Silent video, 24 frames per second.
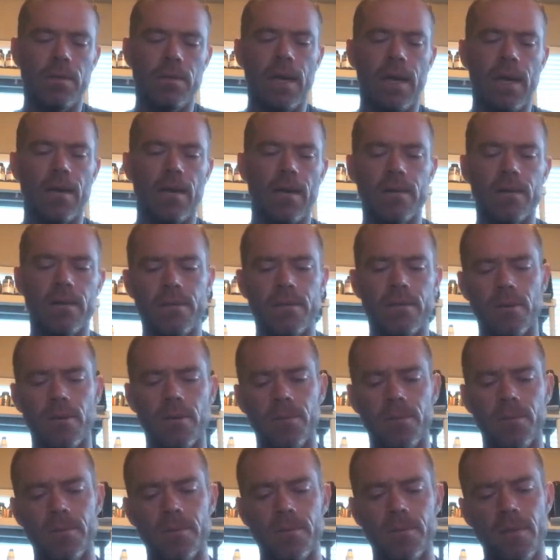Yeah,
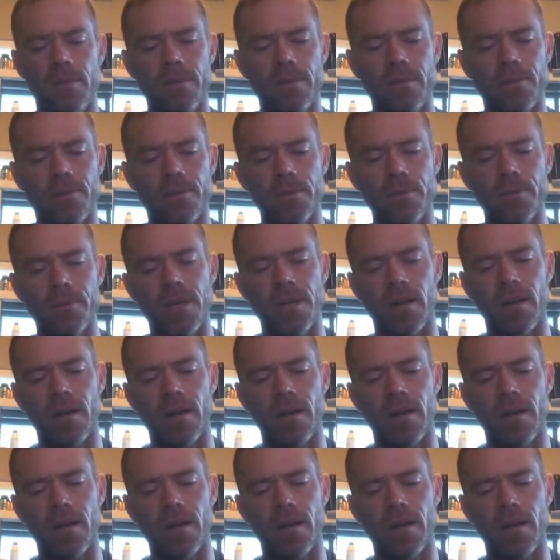so through